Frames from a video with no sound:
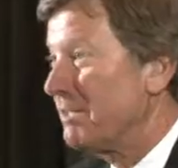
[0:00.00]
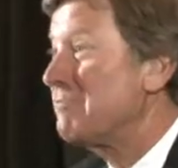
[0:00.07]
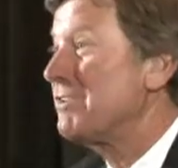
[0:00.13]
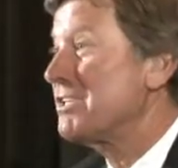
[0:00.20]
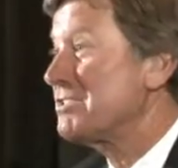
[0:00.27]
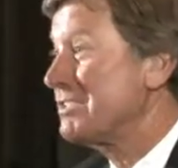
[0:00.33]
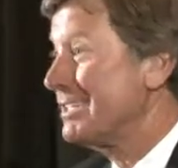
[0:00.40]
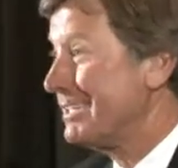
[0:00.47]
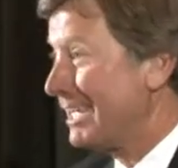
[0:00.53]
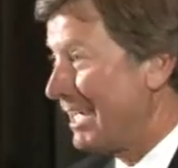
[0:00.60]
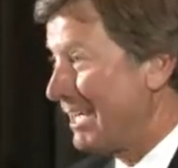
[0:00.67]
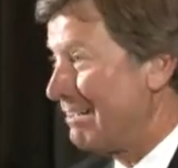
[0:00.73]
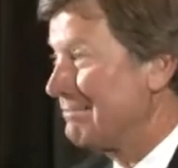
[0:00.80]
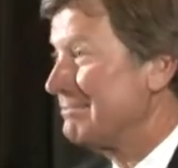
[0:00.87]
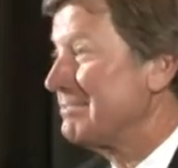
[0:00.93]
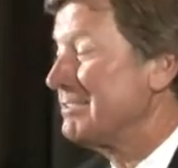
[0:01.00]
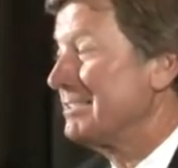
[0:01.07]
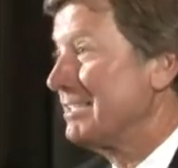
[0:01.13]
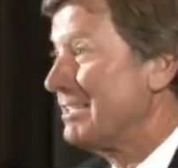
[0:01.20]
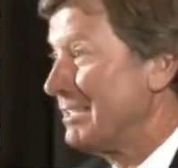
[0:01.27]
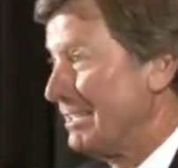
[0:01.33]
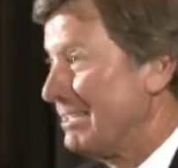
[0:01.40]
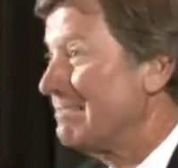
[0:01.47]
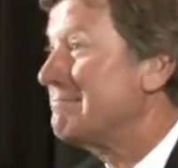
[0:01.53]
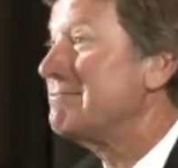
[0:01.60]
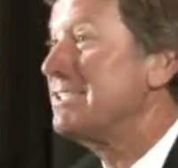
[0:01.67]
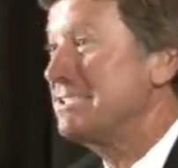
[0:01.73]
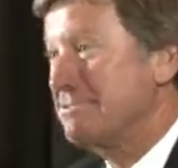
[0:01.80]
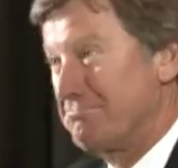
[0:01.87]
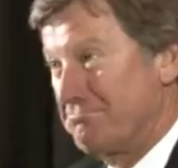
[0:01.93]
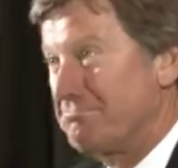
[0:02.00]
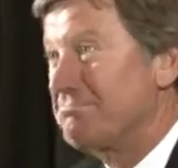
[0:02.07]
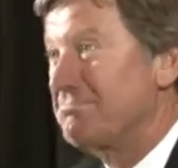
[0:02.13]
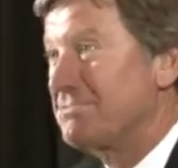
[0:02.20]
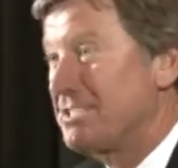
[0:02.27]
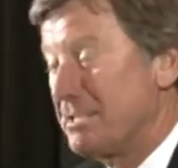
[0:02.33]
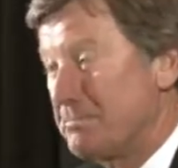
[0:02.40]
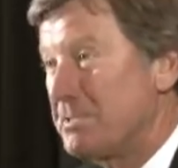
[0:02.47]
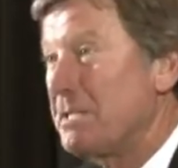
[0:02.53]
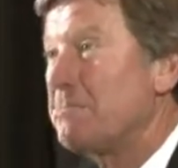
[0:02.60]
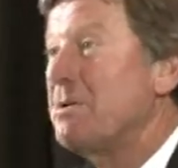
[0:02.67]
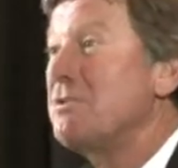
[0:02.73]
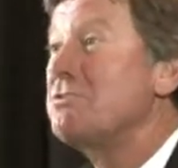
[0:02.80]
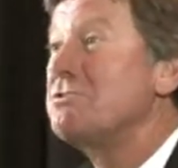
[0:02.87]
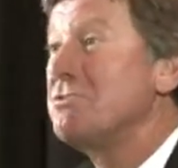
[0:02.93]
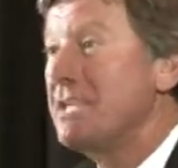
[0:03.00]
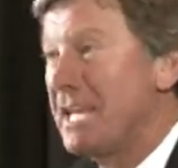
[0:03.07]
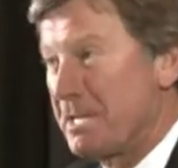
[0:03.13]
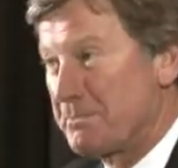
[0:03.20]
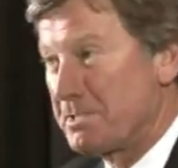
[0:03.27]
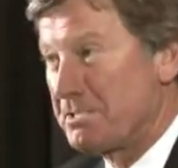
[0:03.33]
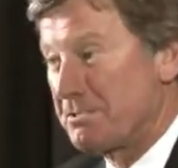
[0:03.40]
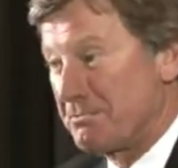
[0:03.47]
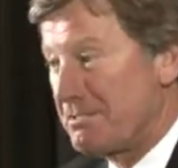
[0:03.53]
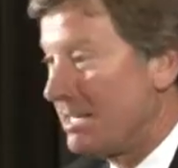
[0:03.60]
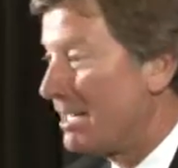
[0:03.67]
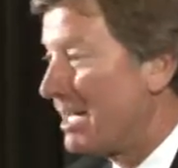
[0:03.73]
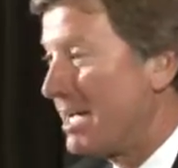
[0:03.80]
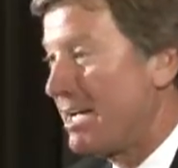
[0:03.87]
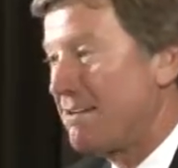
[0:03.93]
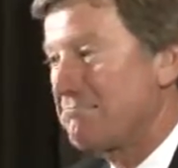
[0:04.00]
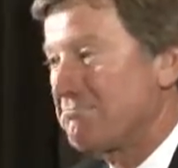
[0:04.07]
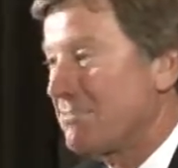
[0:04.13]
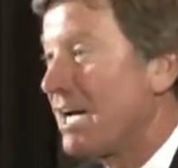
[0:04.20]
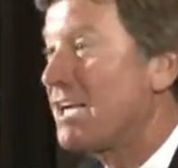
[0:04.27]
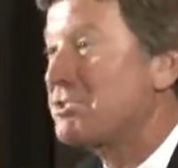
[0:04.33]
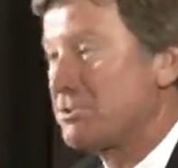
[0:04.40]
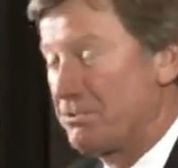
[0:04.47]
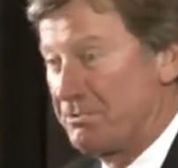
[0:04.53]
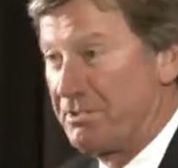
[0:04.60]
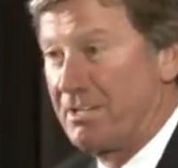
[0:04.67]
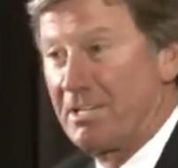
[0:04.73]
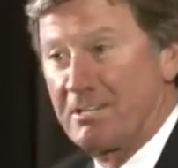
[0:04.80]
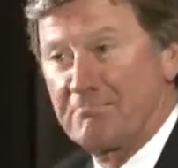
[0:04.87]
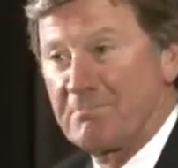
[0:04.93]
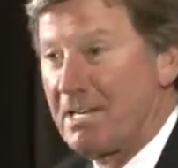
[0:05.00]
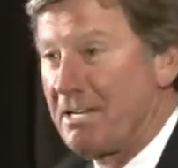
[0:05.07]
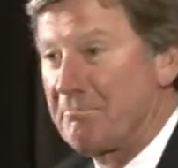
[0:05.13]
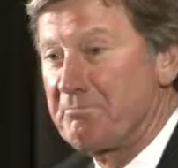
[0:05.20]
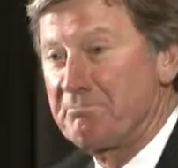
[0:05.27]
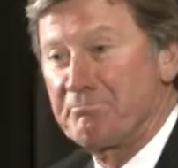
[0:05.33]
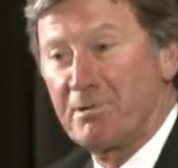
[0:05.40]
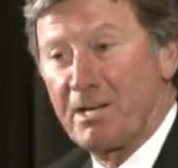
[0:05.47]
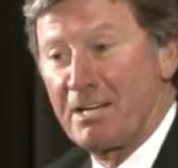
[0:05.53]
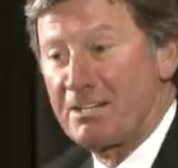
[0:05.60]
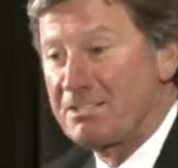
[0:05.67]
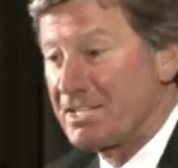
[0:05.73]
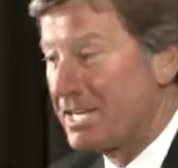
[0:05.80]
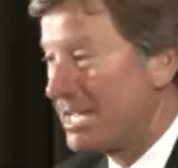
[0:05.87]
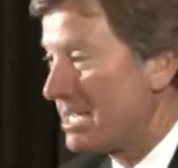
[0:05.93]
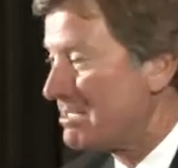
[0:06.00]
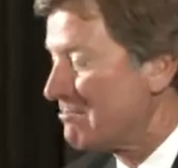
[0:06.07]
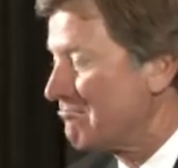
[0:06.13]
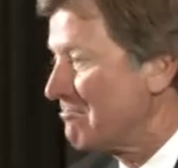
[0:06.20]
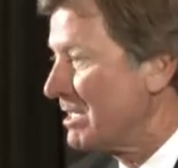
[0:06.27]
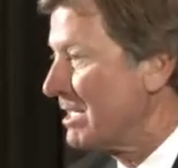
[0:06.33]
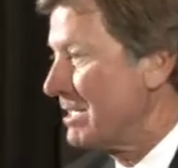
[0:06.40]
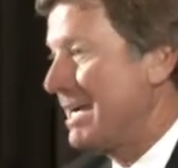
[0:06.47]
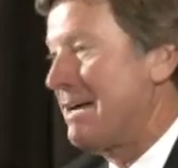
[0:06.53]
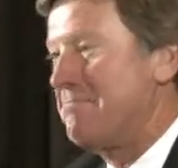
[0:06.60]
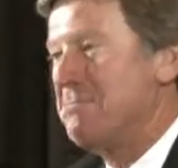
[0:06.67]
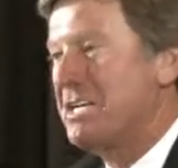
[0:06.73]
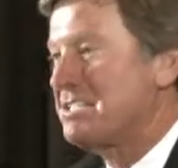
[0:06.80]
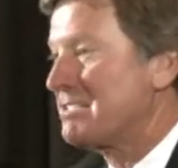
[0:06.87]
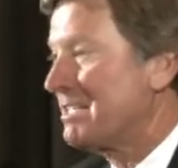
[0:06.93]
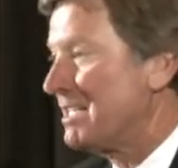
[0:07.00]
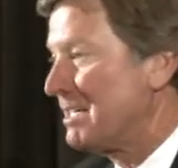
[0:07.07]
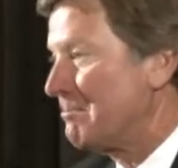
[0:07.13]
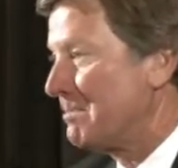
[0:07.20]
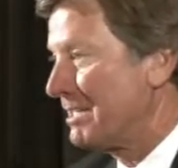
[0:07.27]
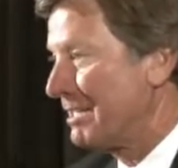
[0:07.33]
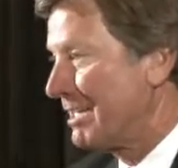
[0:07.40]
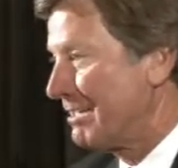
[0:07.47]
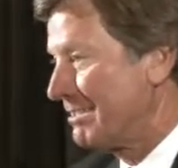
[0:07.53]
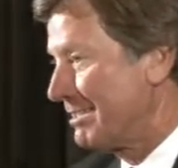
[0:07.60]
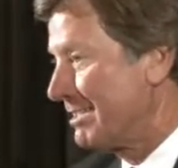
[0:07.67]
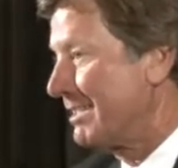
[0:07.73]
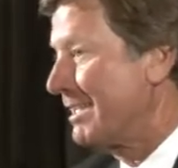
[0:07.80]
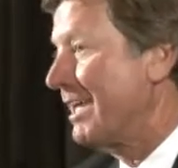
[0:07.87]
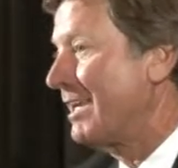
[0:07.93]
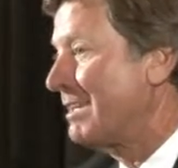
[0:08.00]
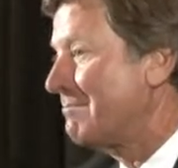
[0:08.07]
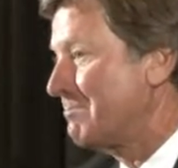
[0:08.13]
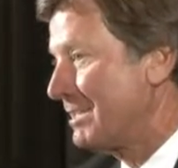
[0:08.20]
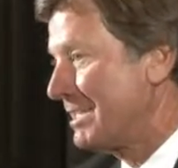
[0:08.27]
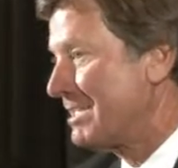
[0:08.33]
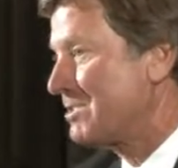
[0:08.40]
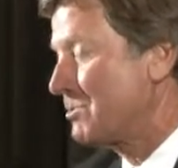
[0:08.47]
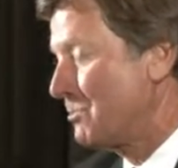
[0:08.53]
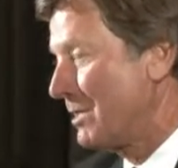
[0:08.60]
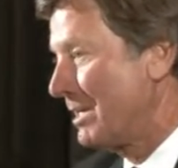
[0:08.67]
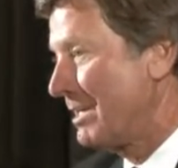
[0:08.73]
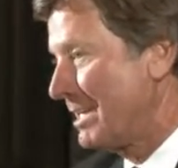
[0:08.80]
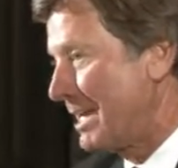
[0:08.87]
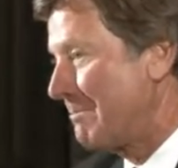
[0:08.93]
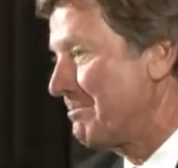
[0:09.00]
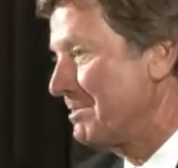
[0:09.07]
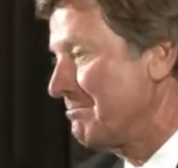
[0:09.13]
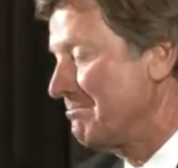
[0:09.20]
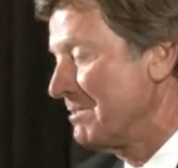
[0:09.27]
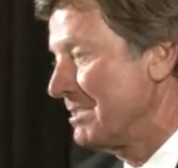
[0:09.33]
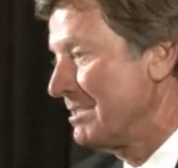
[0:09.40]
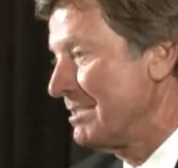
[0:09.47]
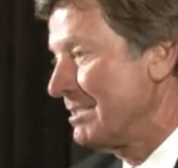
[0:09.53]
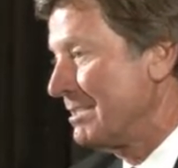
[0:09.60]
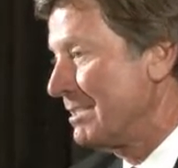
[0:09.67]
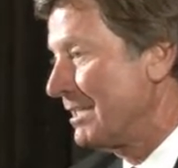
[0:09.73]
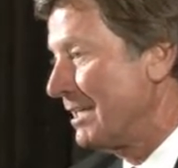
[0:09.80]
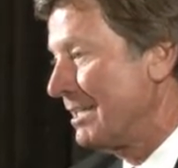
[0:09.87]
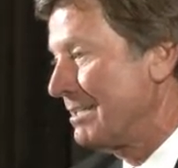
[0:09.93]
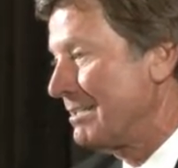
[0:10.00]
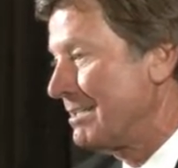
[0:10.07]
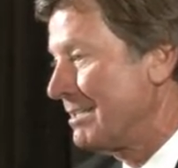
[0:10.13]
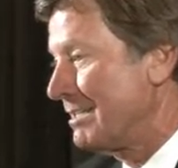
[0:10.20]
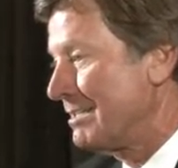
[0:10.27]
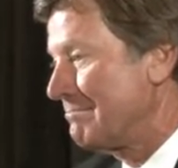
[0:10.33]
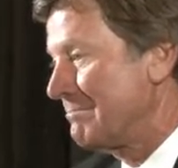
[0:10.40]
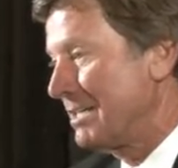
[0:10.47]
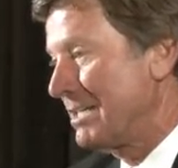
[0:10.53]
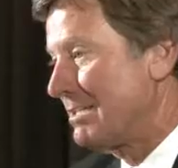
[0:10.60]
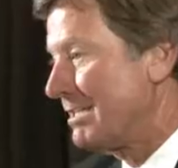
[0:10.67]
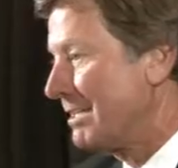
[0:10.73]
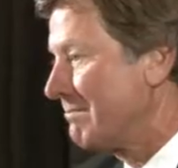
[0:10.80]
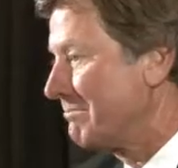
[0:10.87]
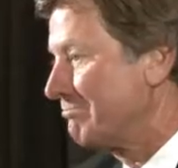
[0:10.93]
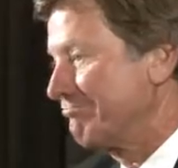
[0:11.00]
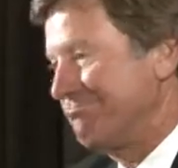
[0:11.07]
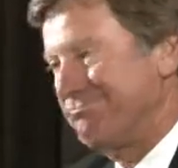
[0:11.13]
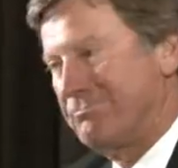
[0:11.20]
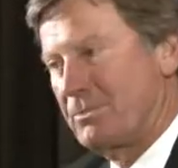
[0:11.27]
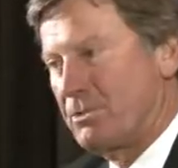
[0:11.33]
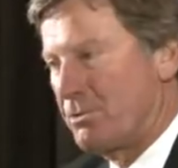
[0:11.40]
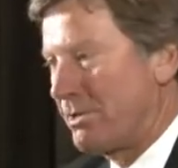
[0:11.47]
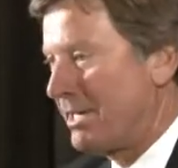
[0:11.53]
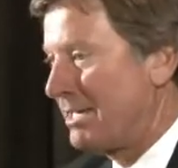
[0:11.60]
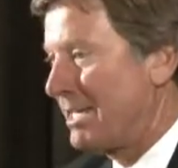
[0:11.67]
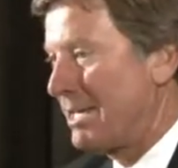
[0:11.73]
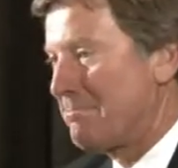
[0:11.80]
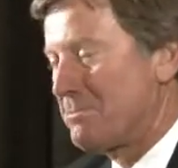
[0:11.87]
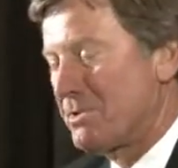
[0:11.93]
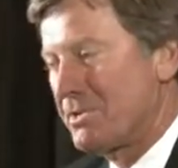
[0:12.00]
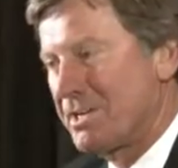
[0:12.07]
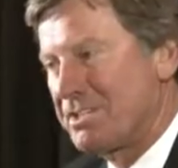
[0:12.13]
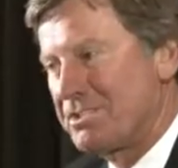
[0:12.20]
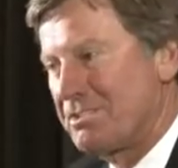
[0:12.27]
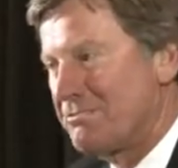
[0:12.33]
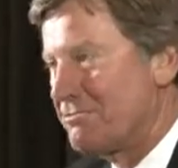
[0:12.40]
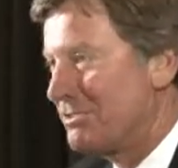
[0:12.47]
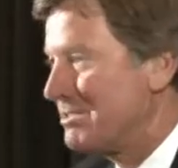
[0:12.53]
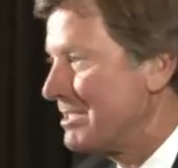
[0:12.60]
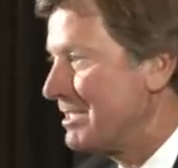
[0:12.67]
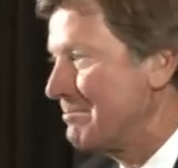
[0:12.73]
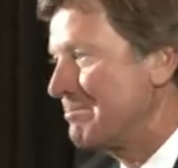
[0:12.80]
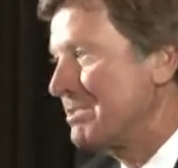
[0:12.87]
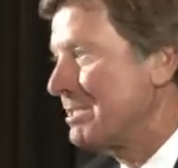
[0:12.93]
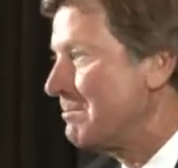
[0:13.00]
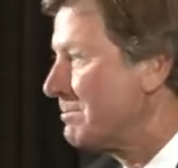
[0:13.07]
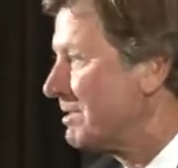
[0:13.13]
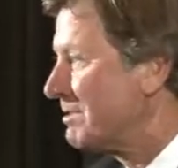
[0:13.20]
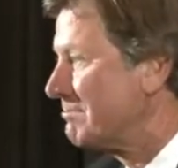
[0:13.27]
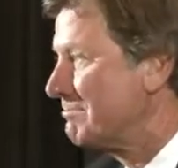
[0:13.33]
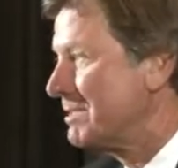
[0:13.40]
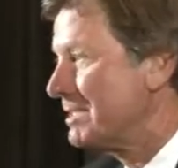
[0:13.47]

officially now, it, it, he, Tim Tebow was unanimous, and I, I screwed it up. I apologize. I messed it up by not looking at it. But that's the way it happened. And uh, I have great admiration for Tim Tebow.